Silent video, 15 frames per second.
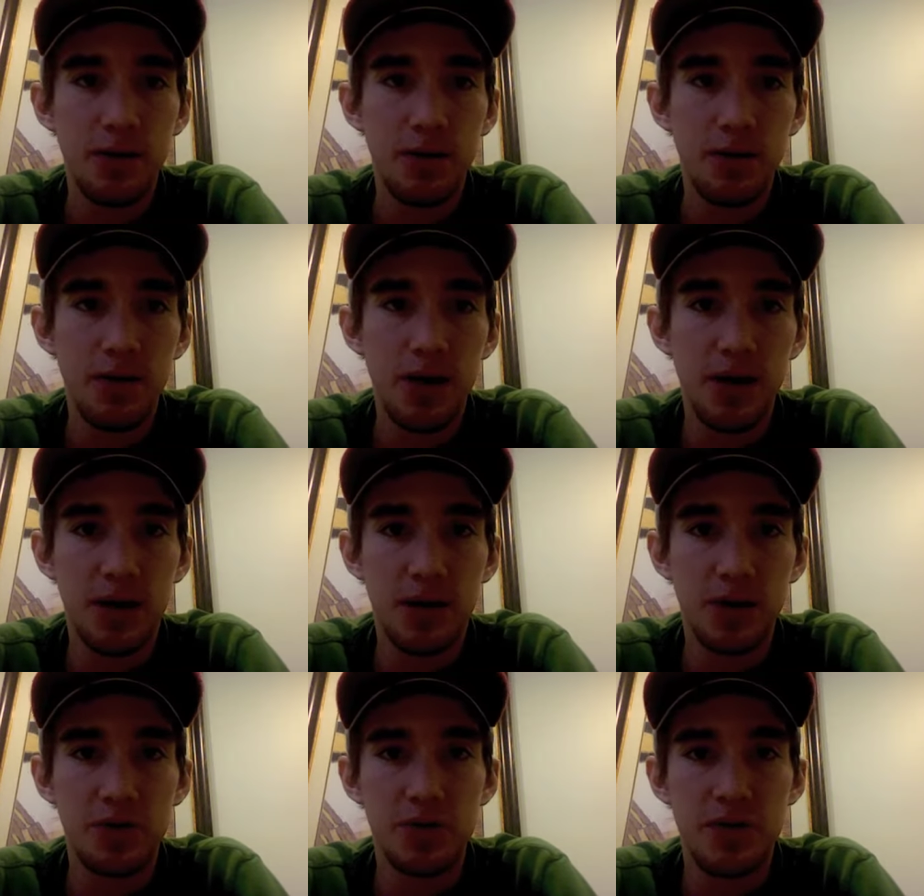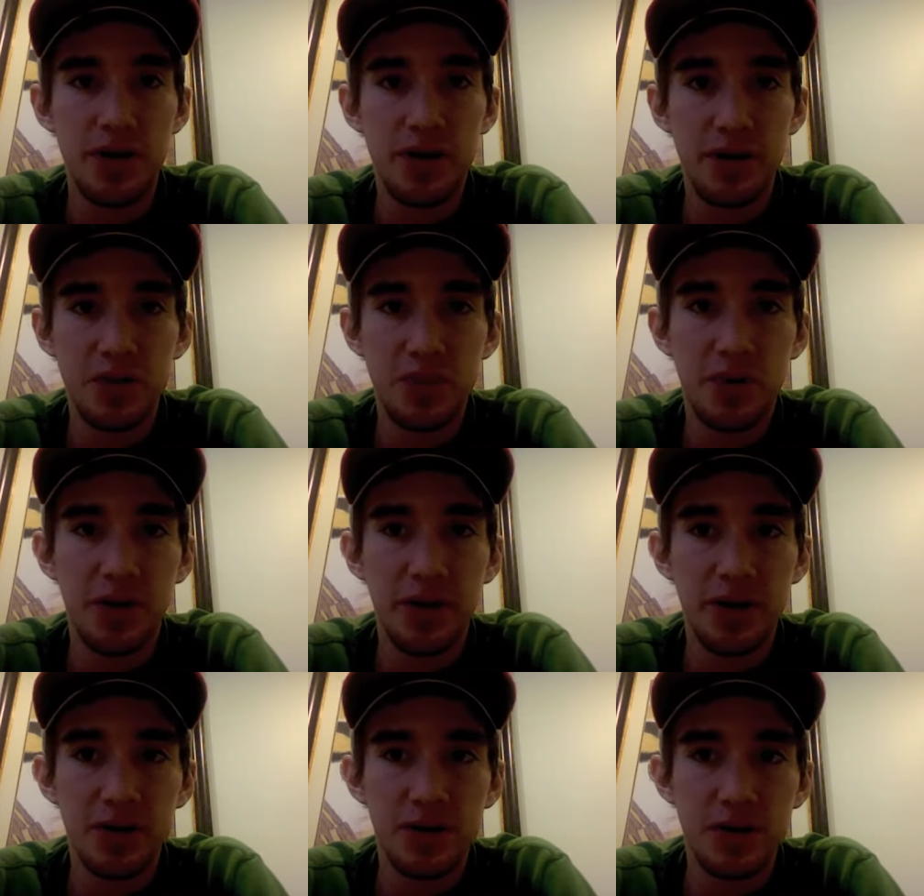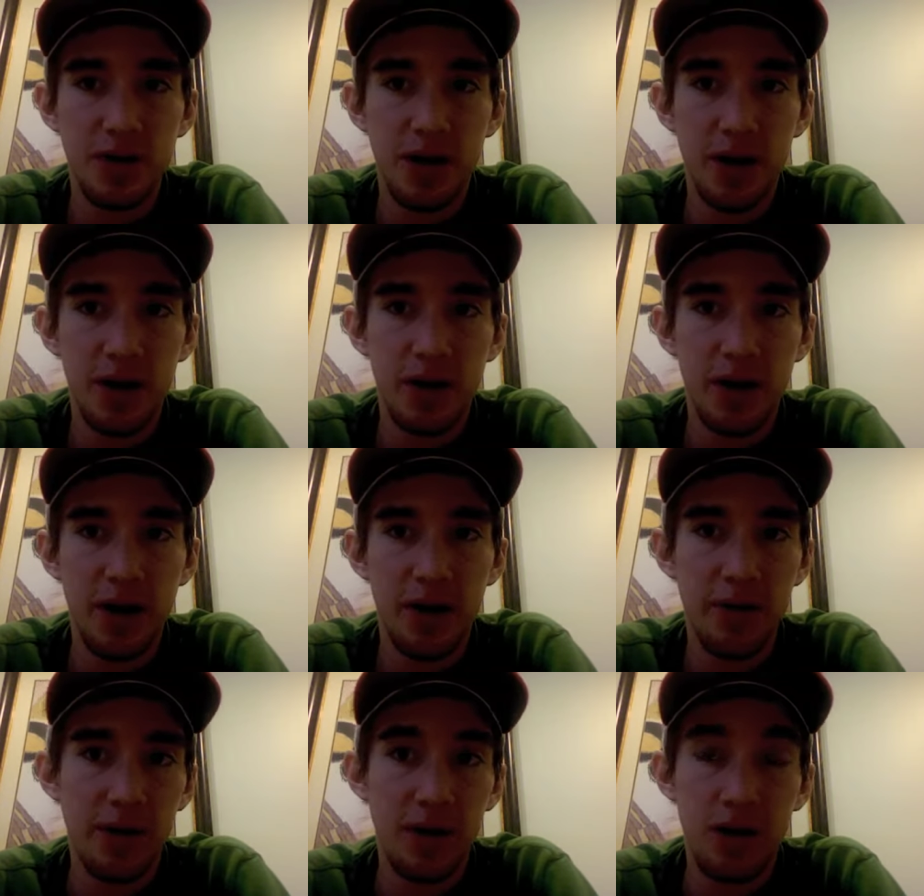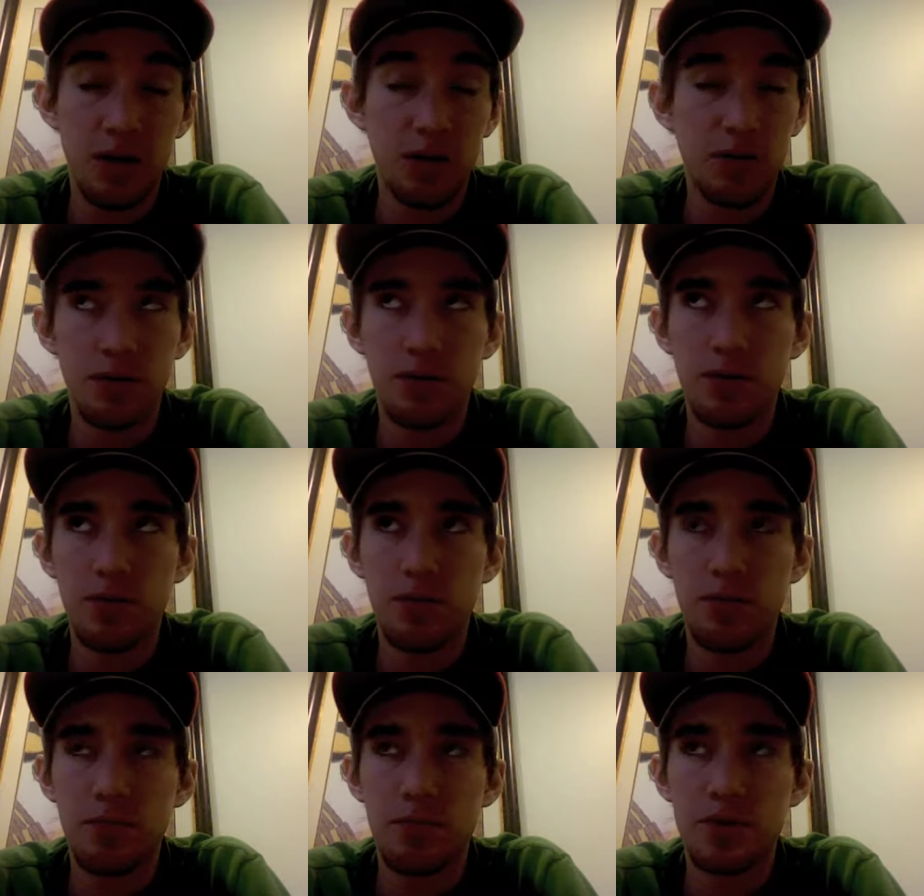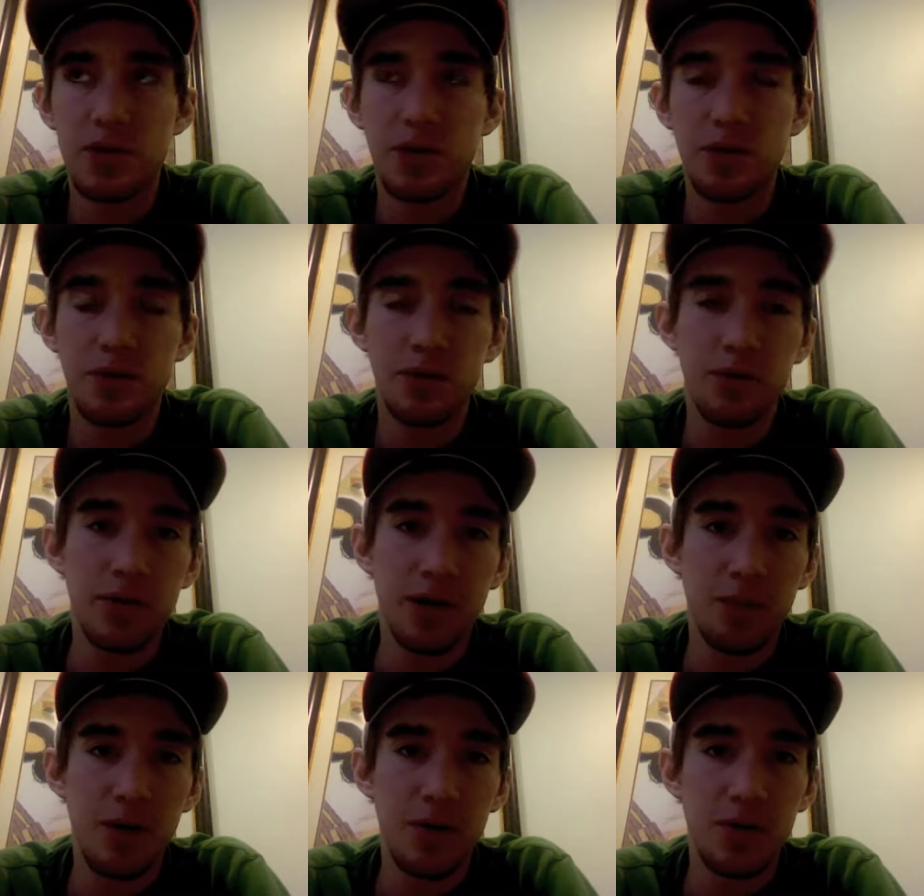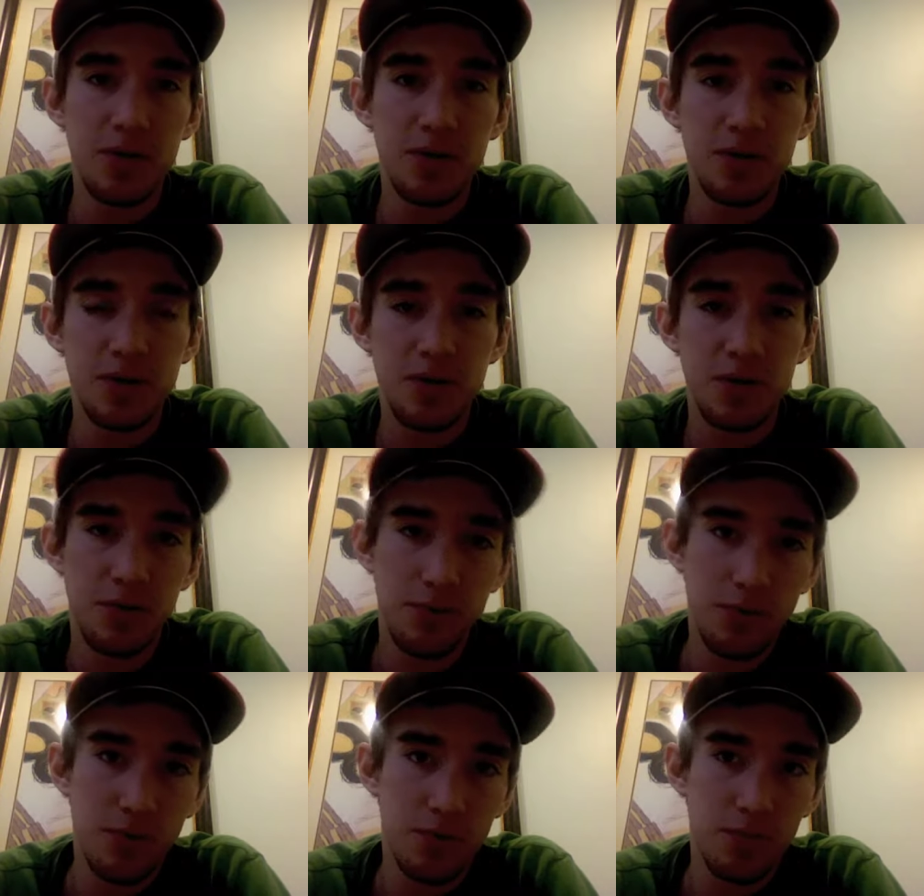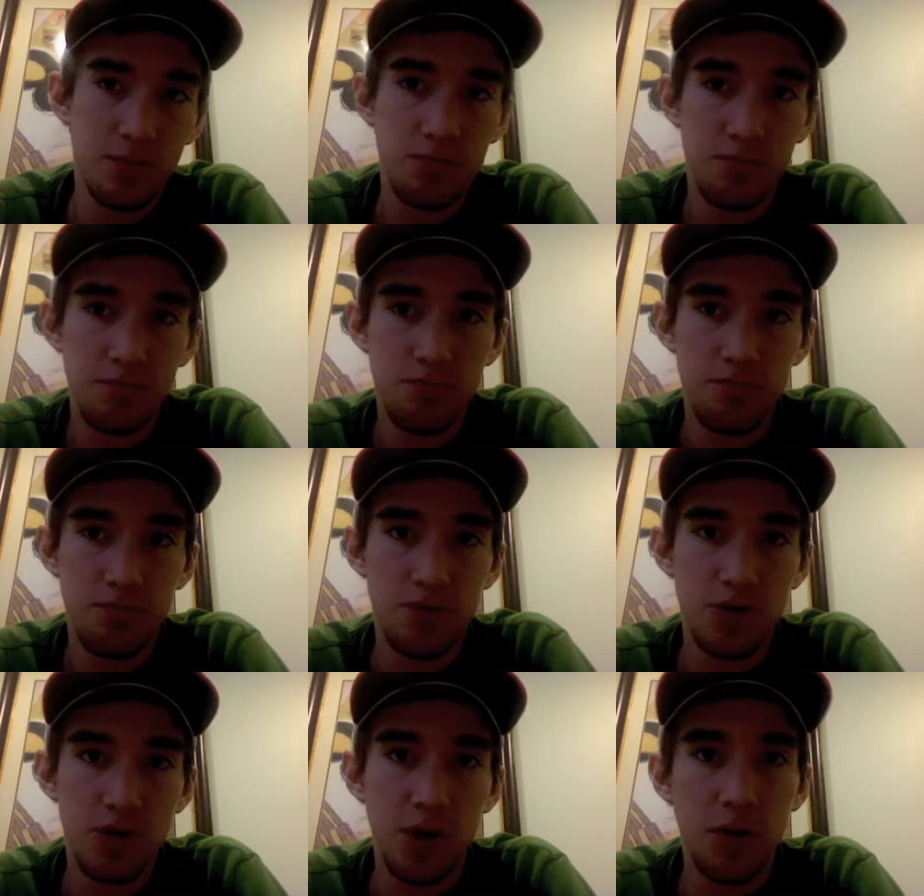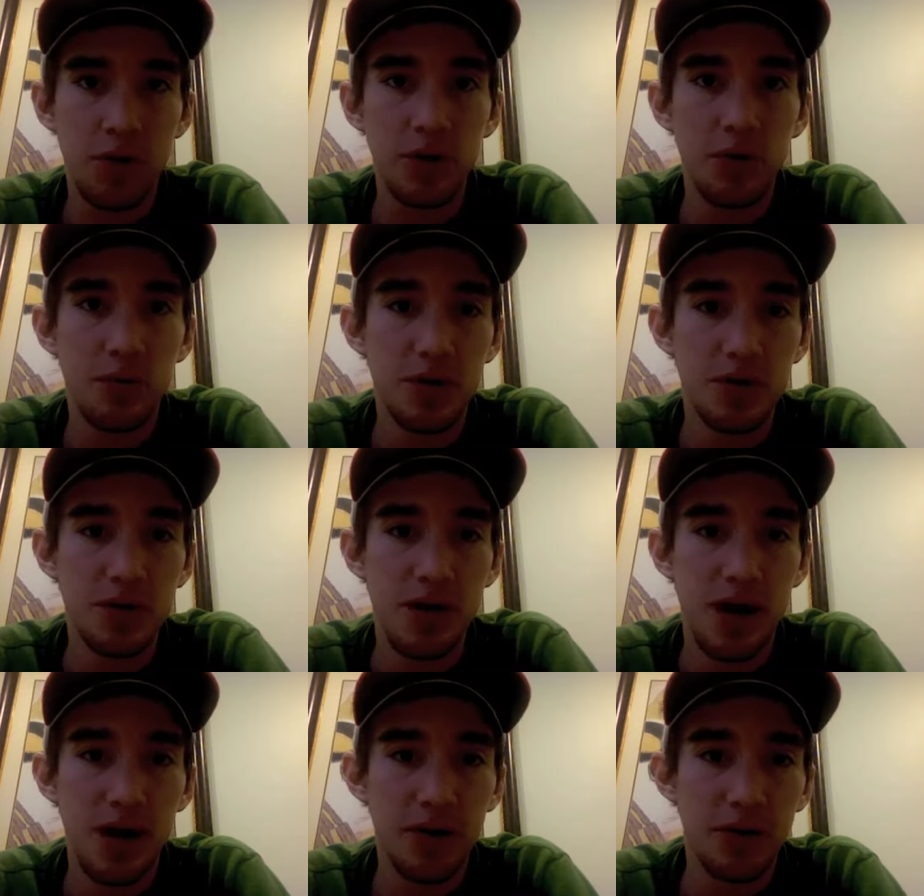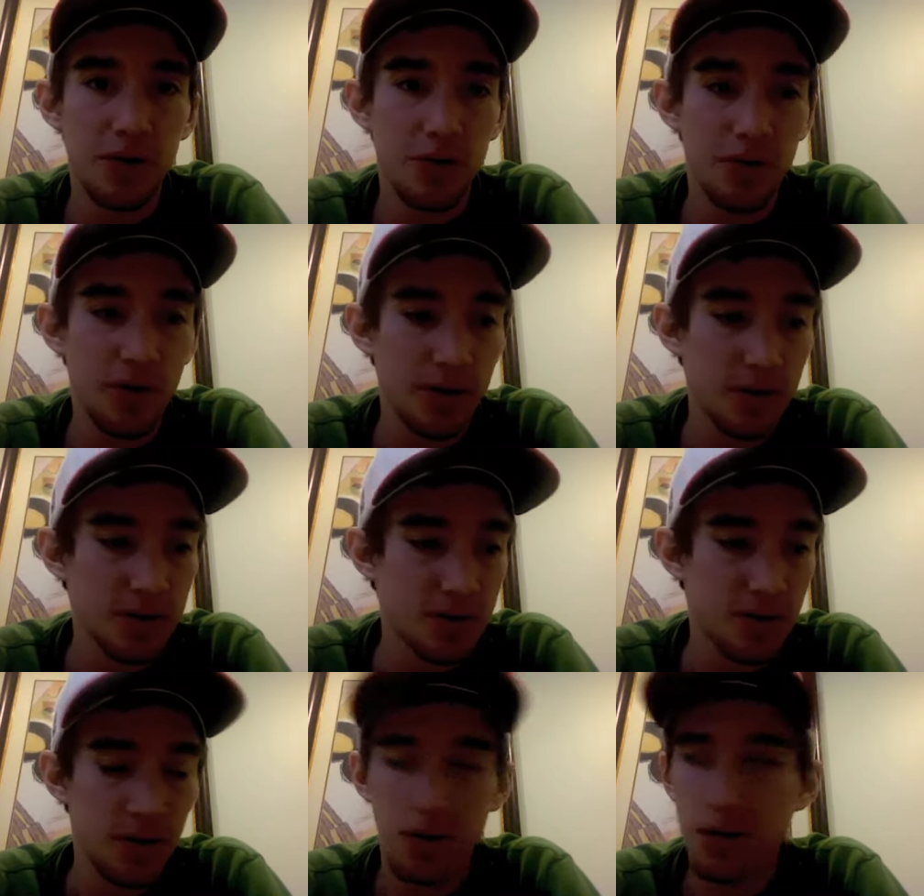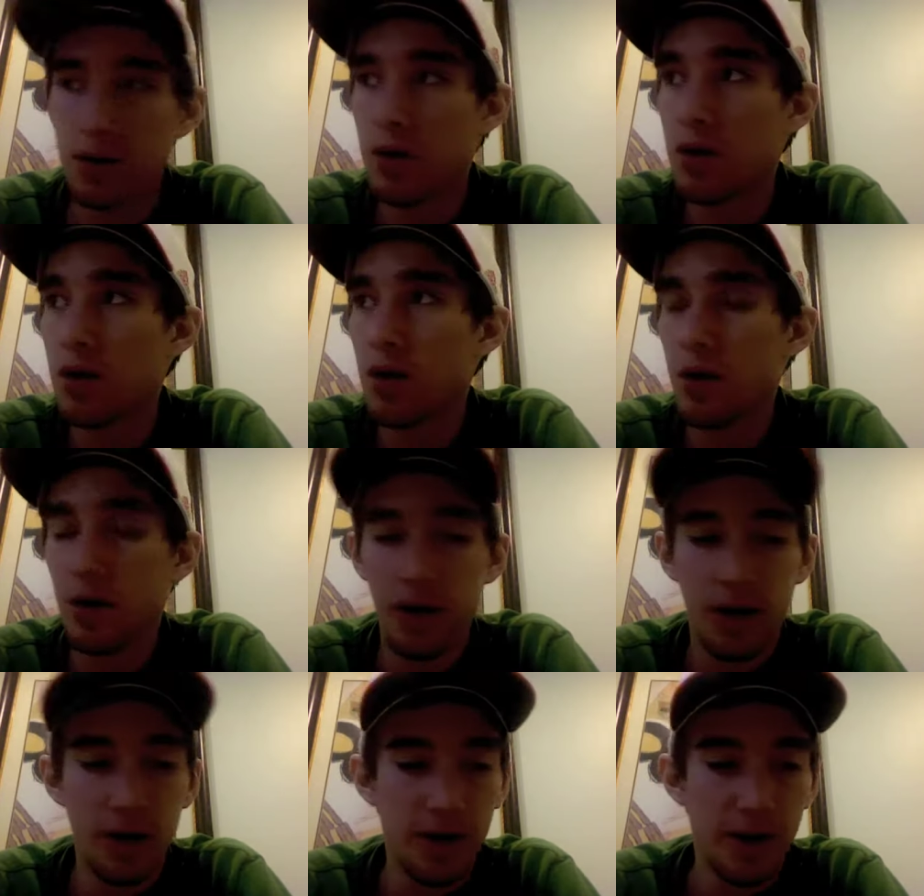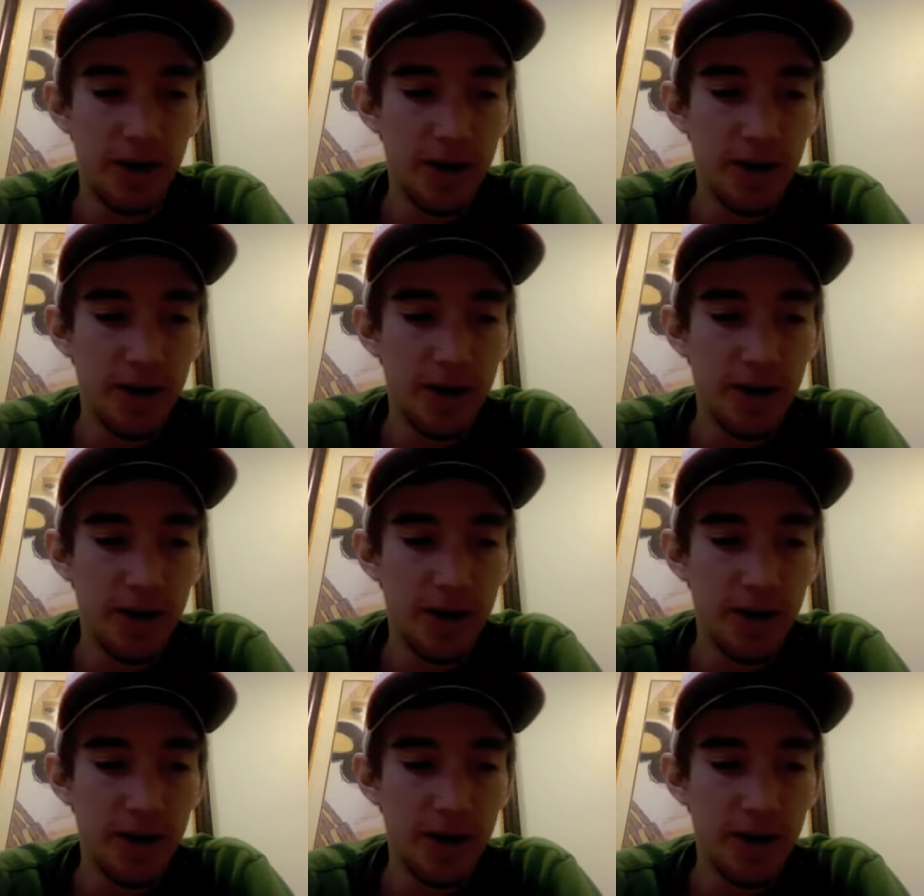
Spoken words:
they can use their experience and their particular learning methods to show a new person how to do things. And